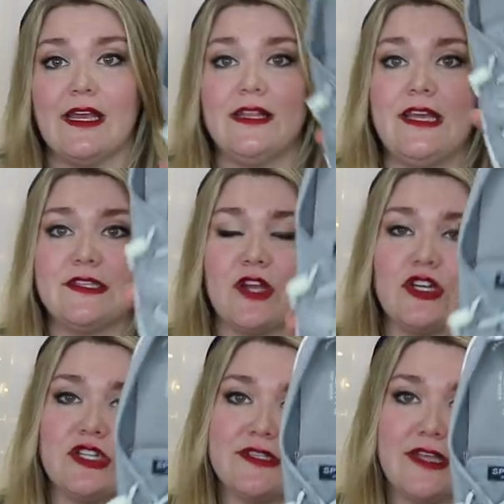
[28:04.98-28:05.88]
These
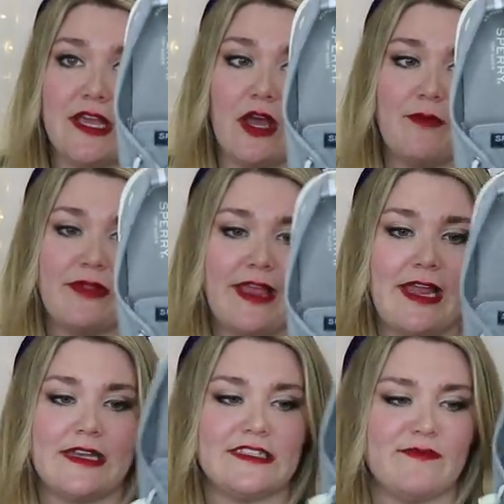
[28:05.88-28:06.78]
are just like a
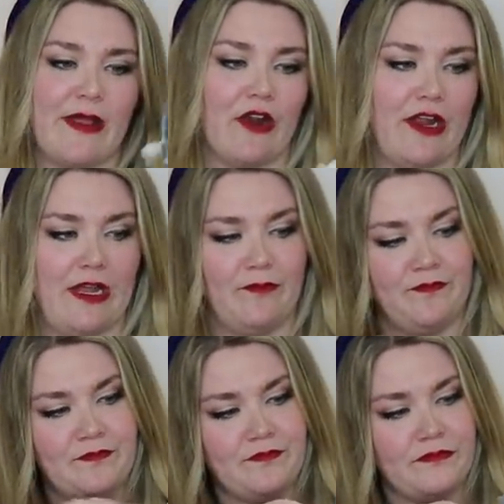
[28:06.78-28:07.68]
plain
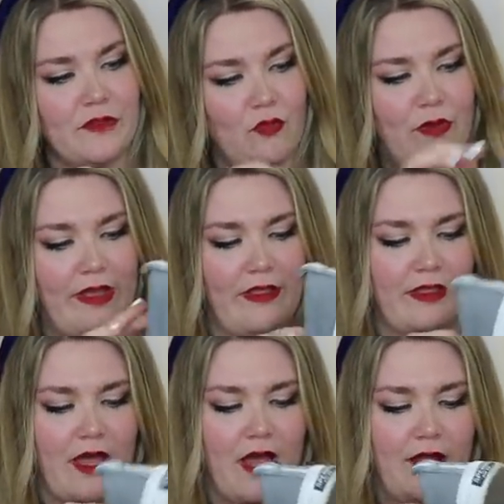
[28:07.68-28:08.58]
Sperry
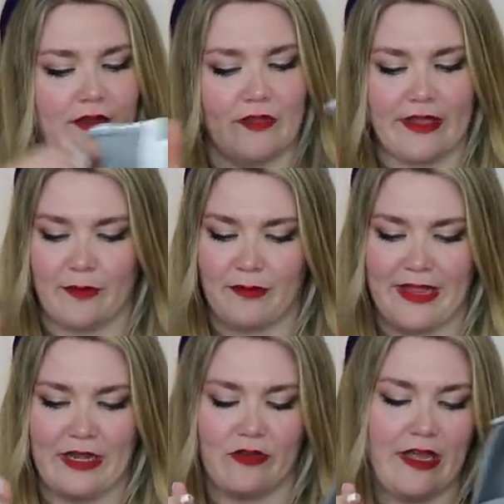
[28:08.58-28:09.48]
with, uh, they're like a
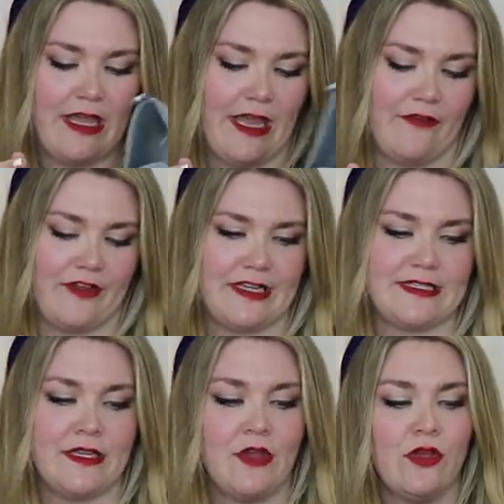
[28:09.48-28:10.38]
plain gray
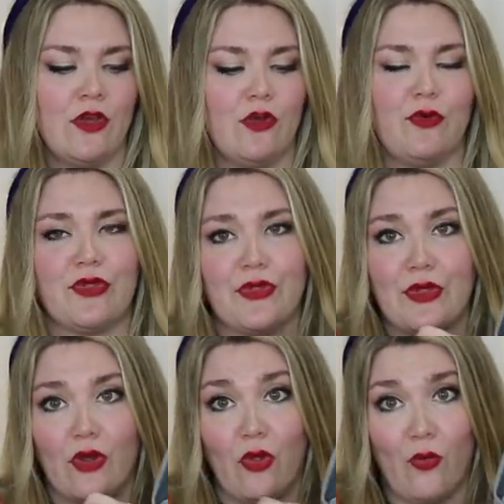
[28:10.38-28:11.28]
canvas with
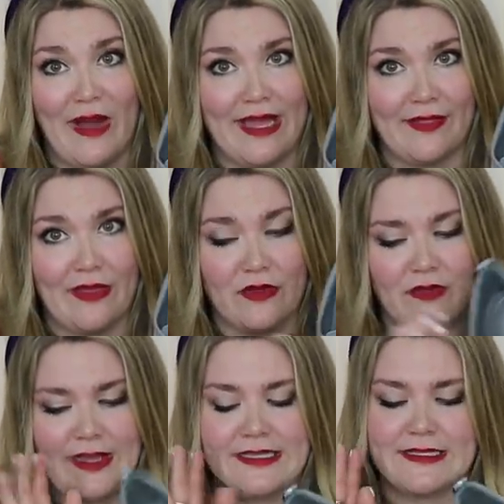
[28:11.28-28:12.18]
little white
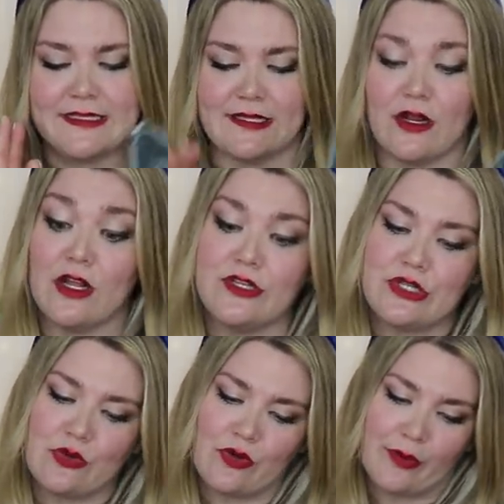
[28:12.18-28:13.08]
leather laces. They're
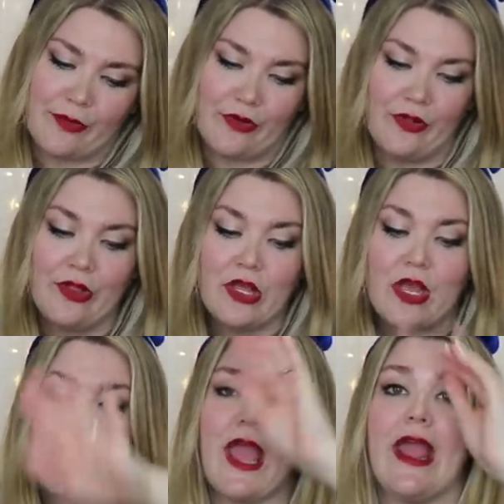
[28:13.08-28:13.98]
adorable
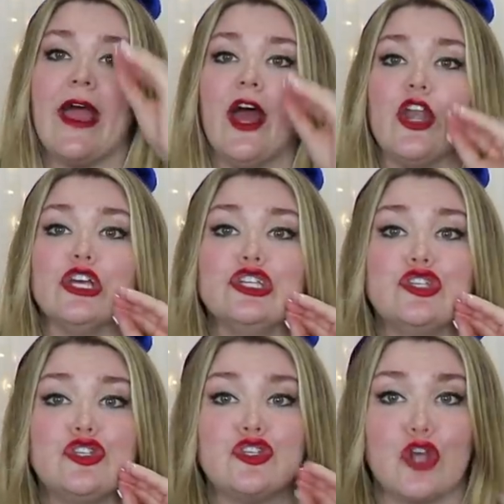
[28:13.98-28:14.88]
and
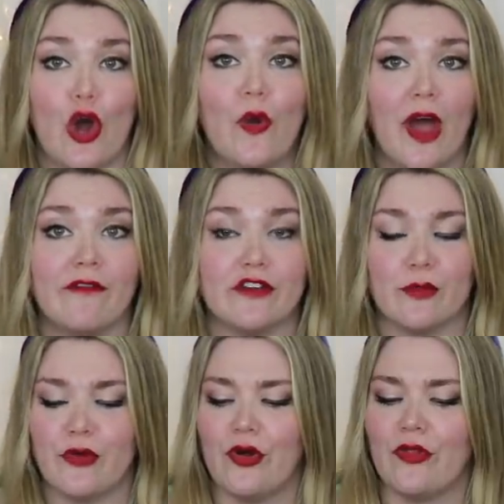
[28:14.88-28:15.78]
so
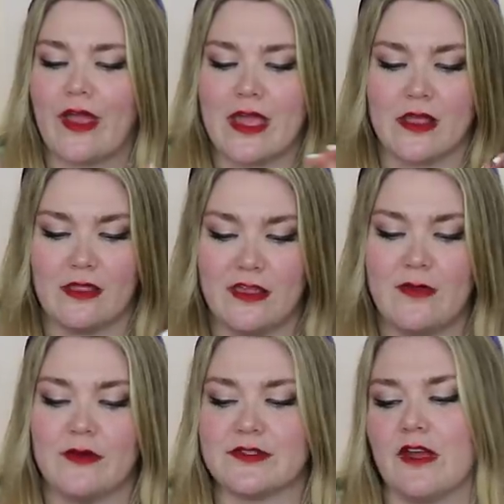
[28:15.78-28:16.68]
comfortable, like
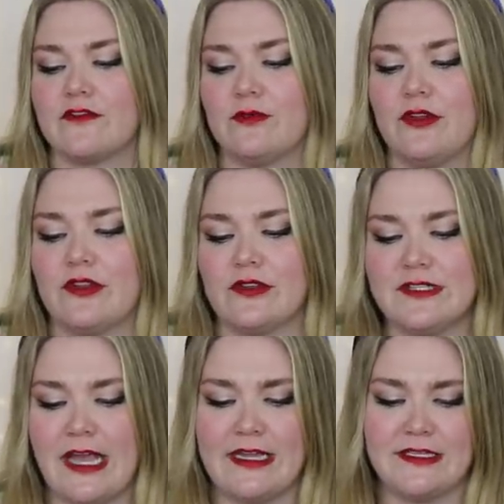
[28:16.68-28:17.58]
the most comfortable little
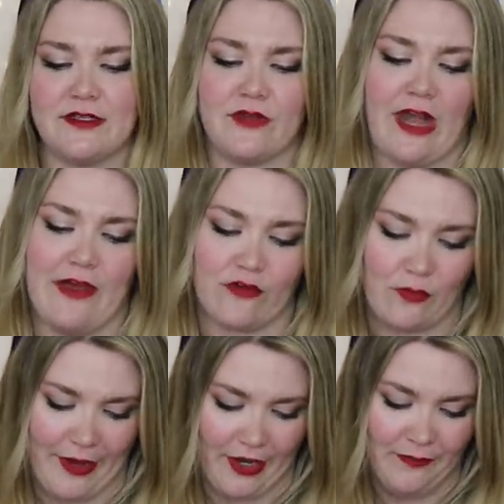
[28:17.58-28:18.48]
tennies you could
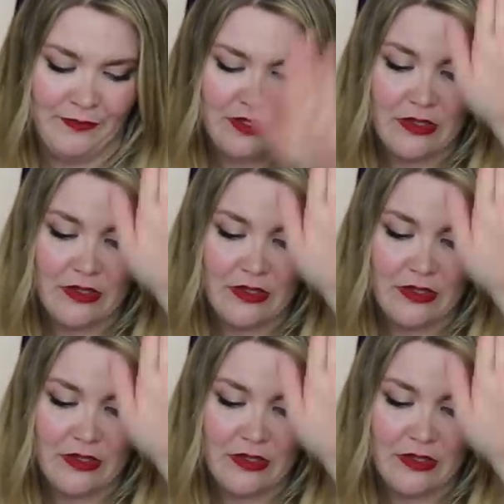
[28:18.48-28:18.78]
ever wear.